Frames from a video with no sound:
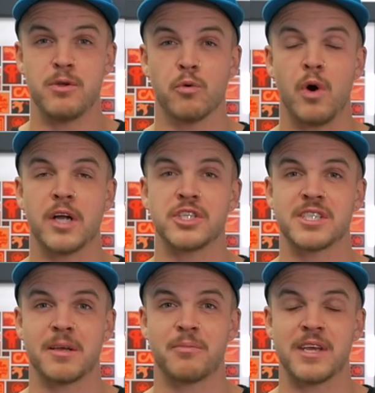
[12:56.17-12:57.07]
you're watching
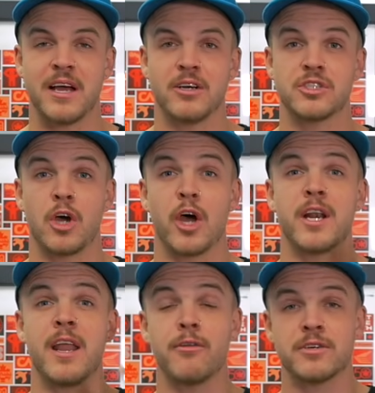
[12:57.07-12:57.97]
something else on
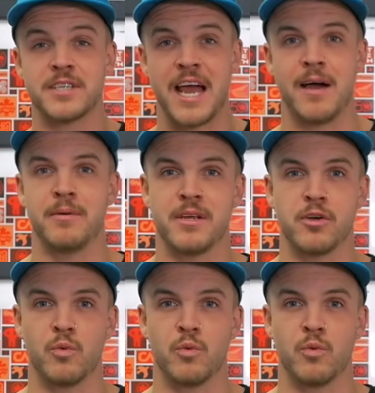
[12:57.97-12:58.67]
another tab in the